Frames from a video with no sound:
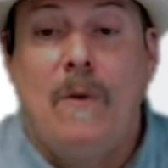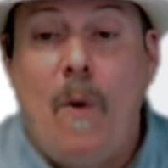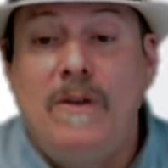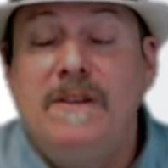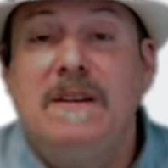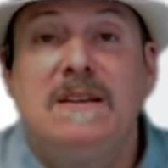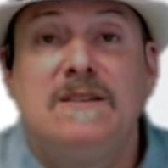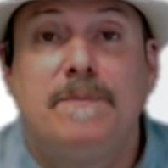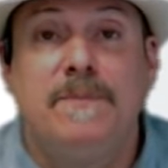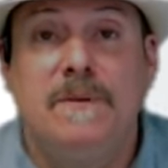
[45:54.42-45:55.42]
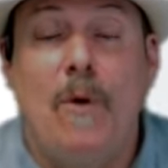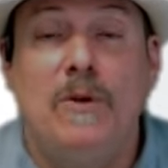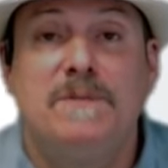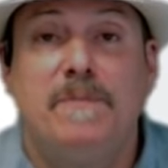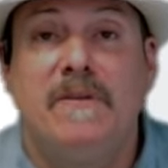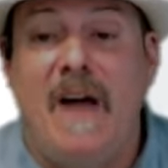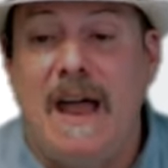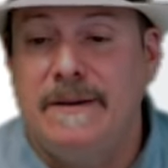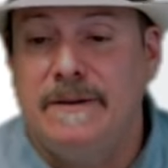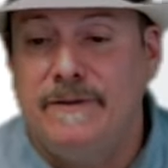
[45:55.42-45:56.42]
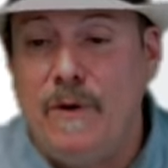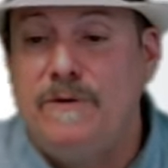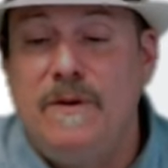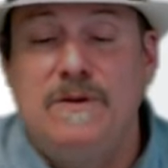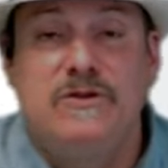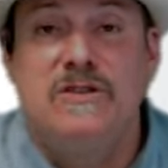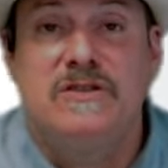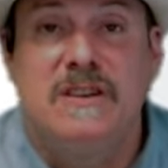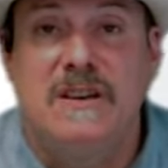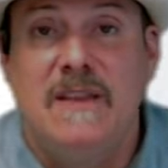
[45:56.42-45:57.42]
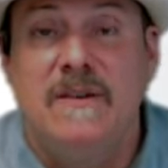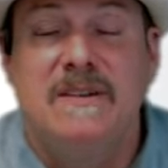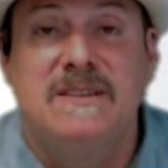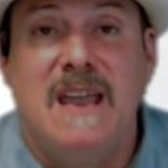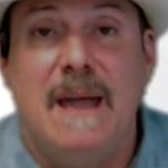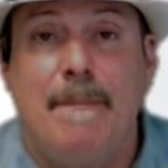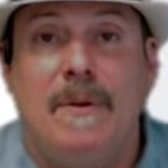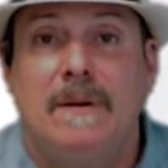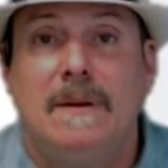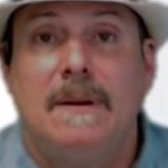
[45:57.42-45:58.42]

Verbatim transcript: All of these, all these providers. Vodafone is just another example.